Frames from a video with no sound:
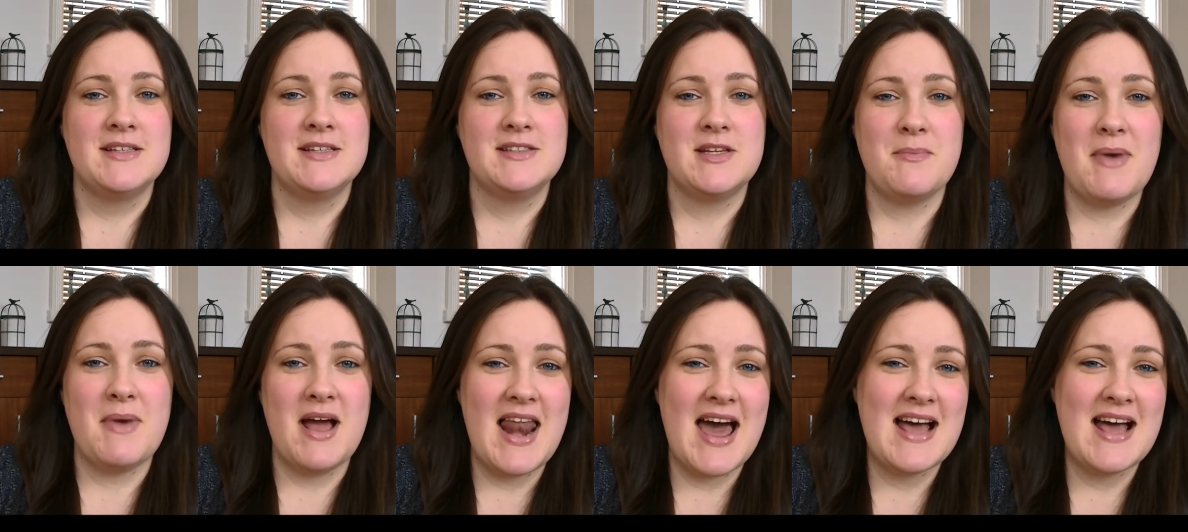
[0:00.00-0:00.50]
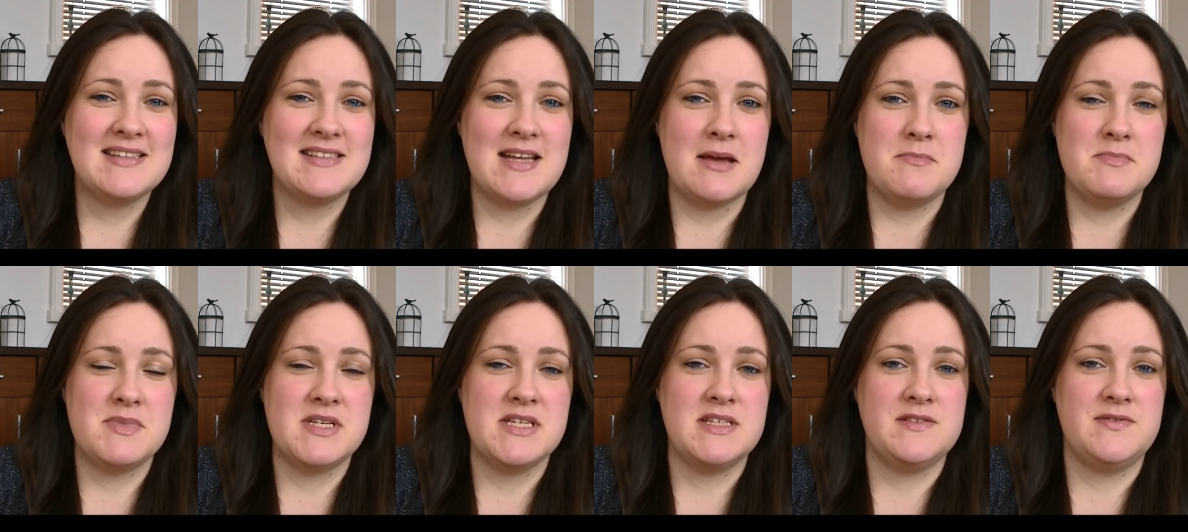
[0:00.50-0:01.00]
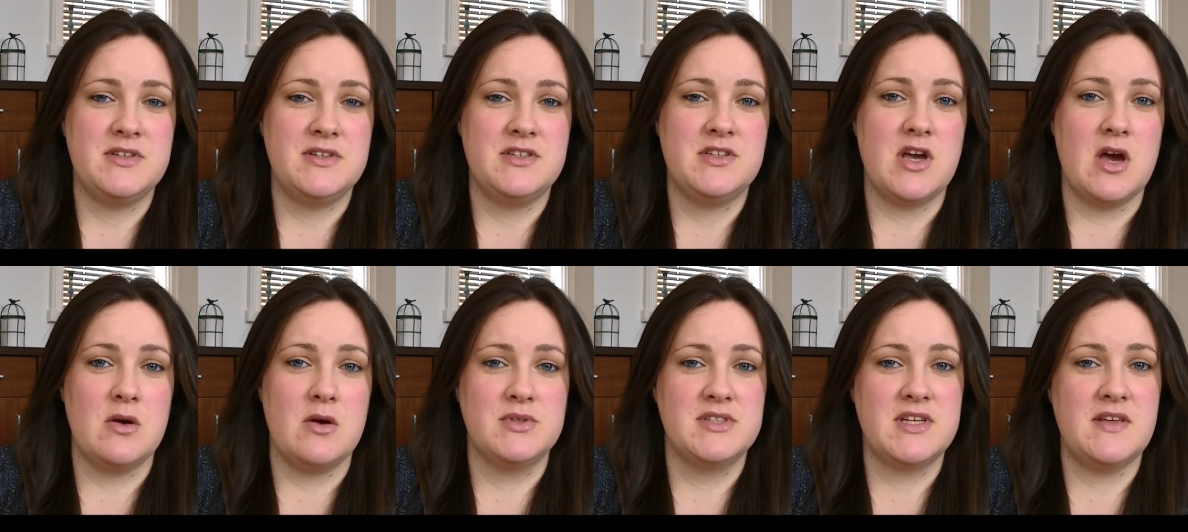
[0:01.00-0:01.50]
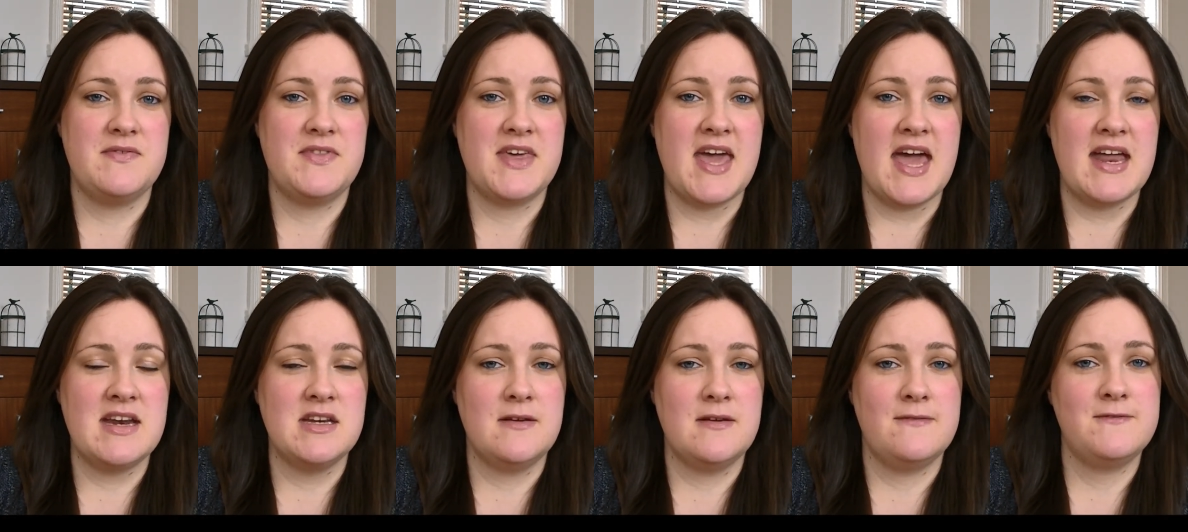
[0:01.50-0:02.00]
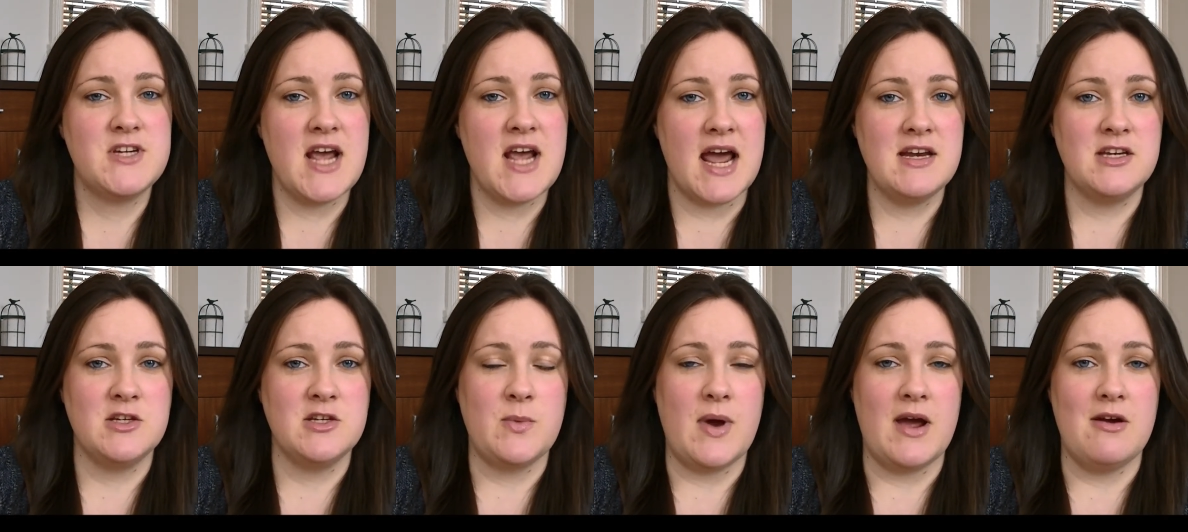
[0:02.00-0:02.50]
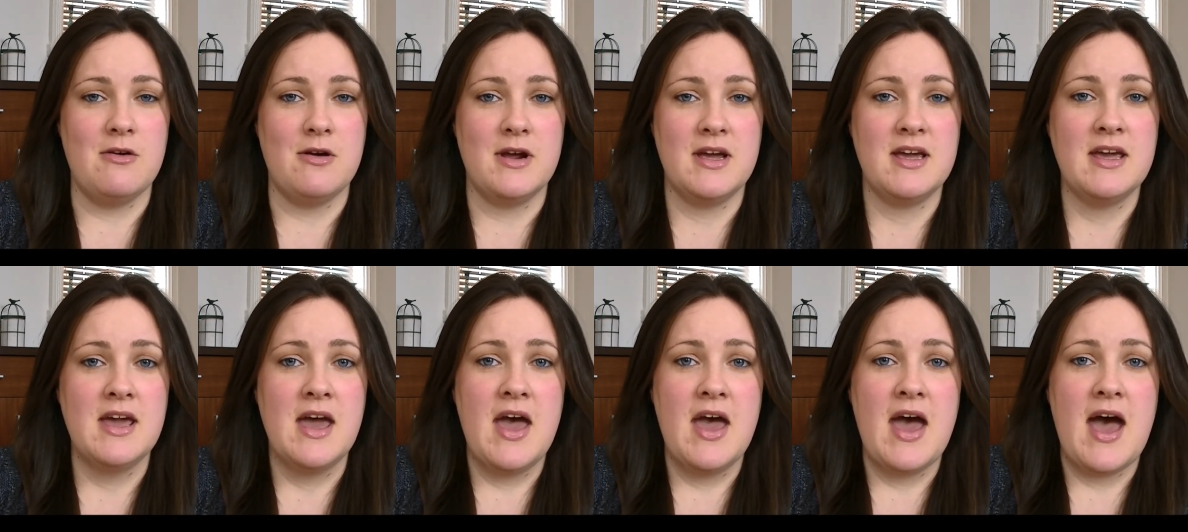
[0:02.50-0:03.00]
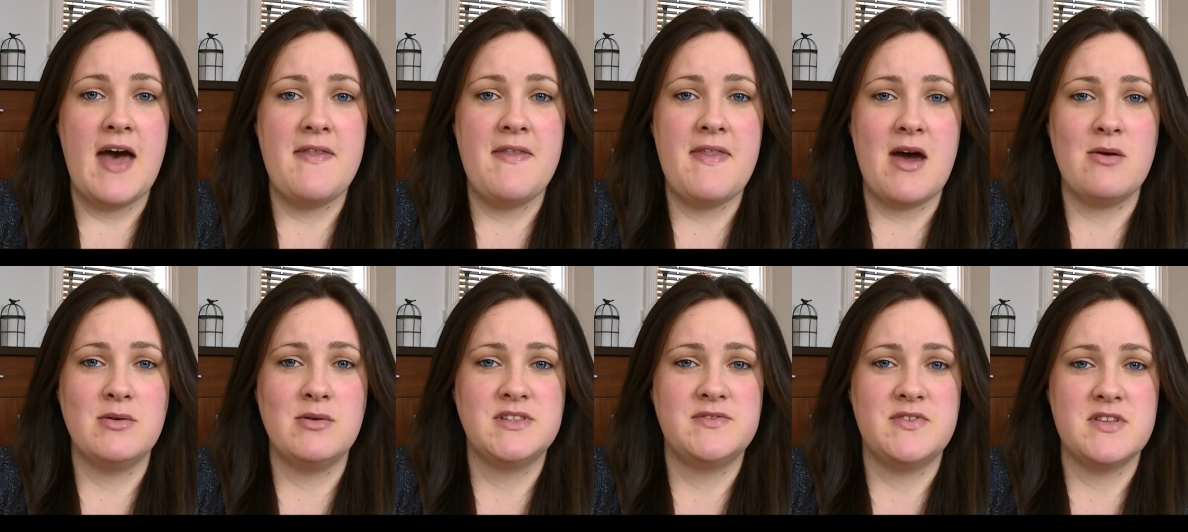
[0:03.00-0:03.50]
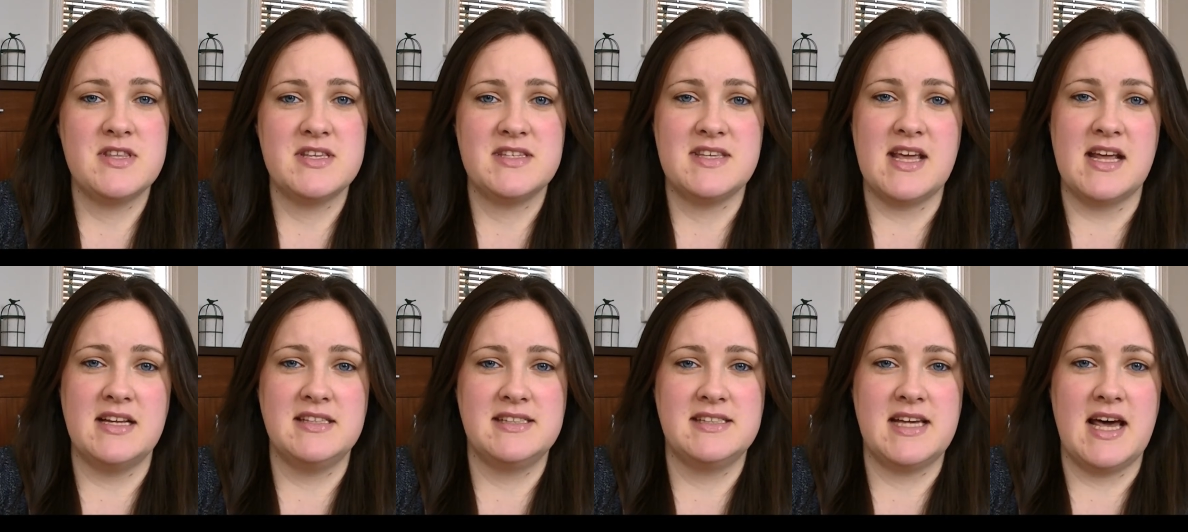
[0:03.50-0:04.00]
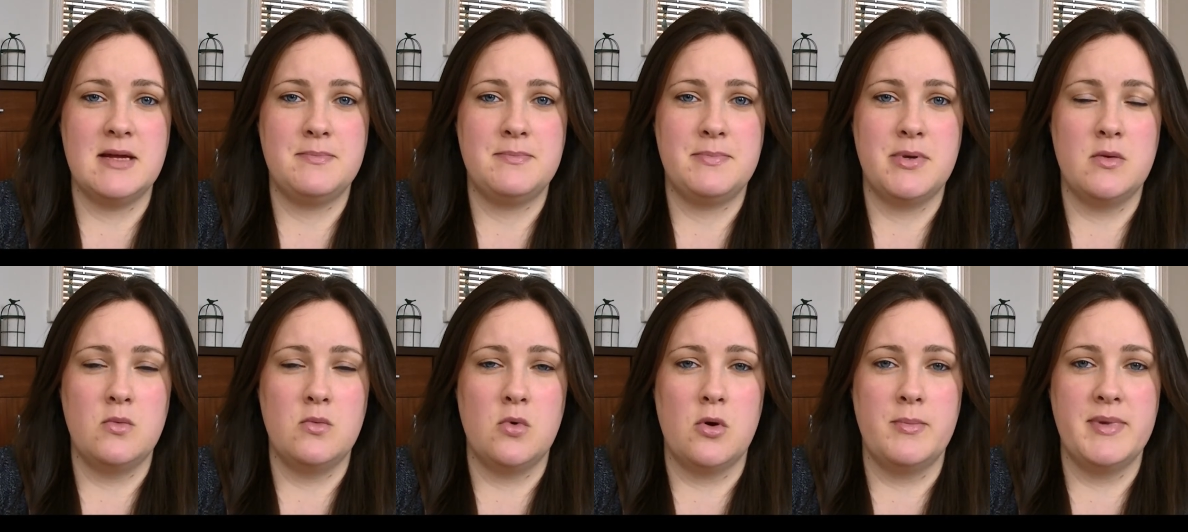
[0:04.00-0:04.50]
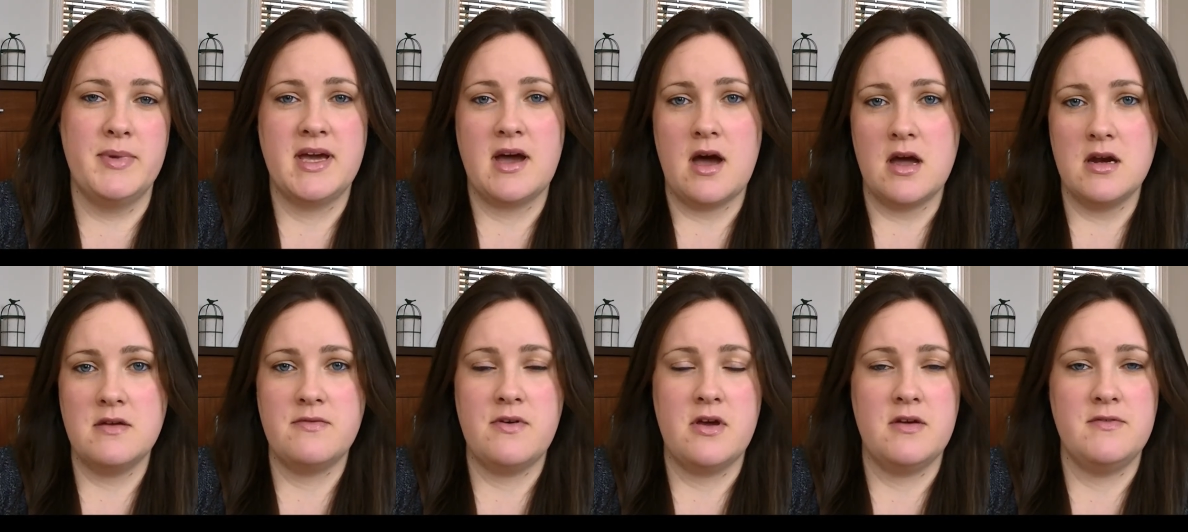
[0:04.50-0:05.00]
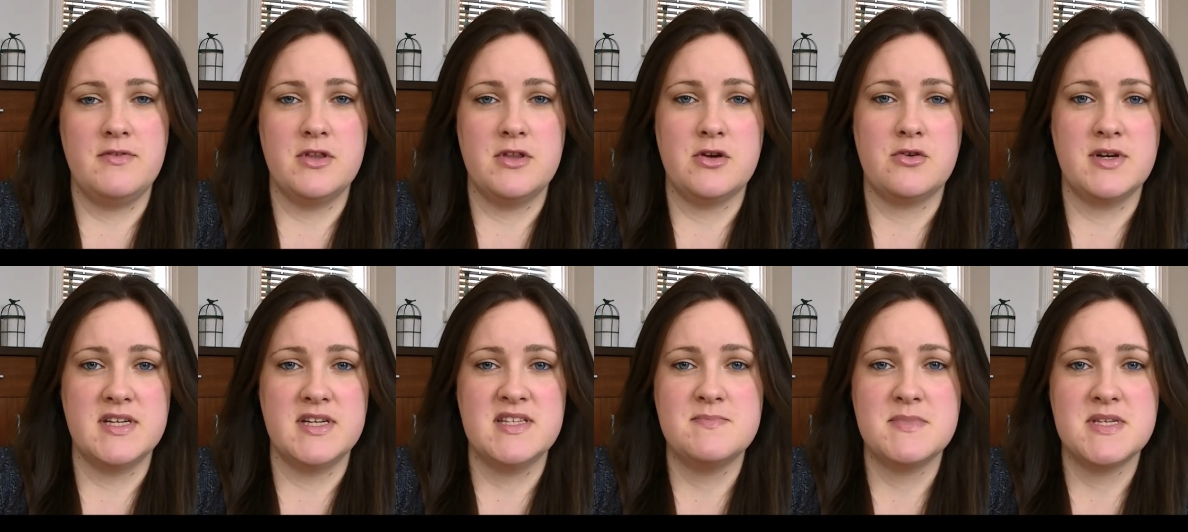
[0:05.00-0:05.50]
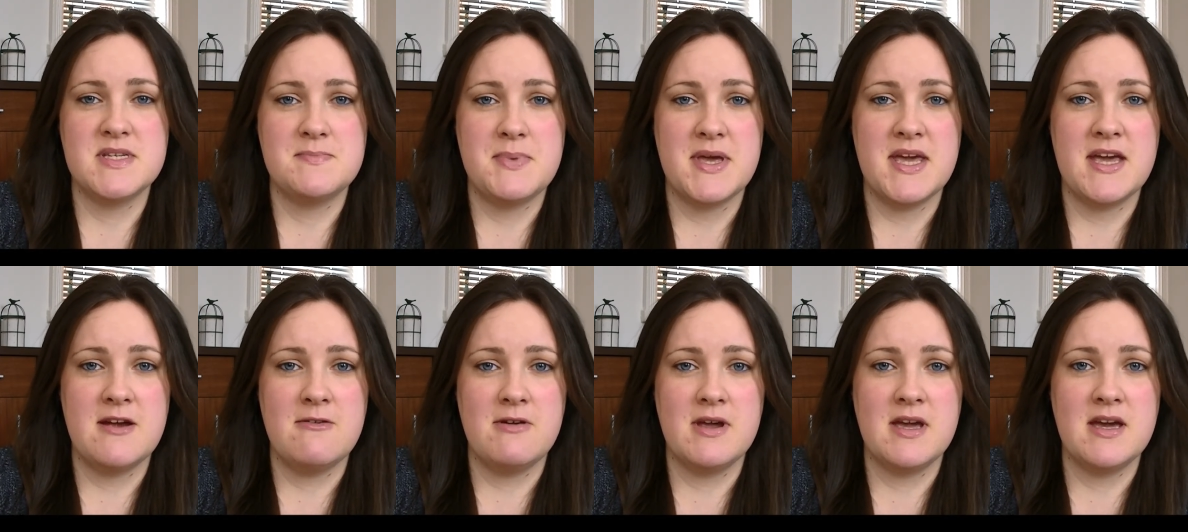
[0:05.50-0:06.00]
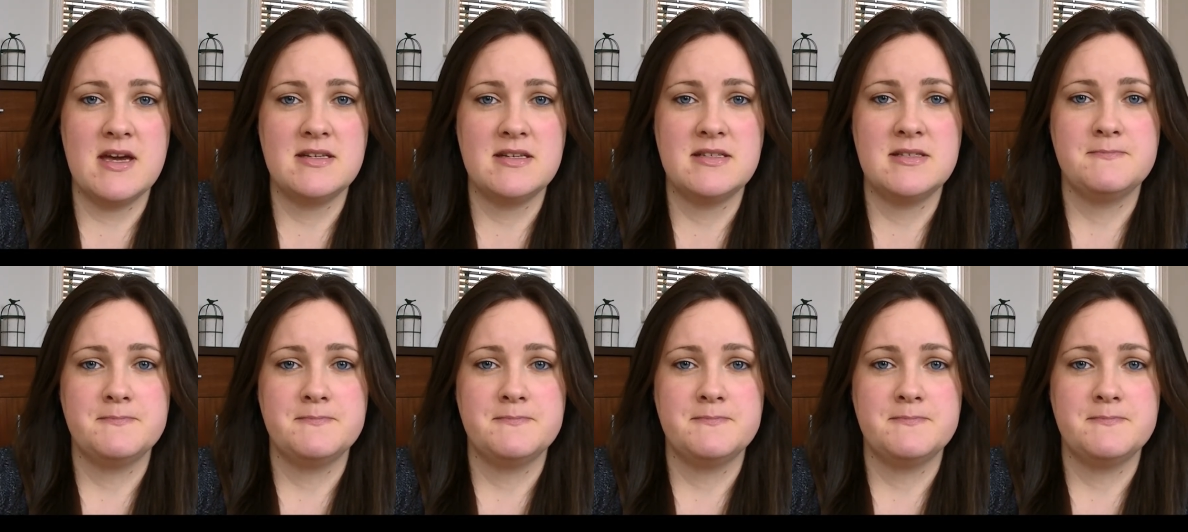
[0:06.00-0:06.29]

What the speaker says: So my last Empties video was at the end of January, and that was for the scents that I'd been warming kind of over the Christmas period.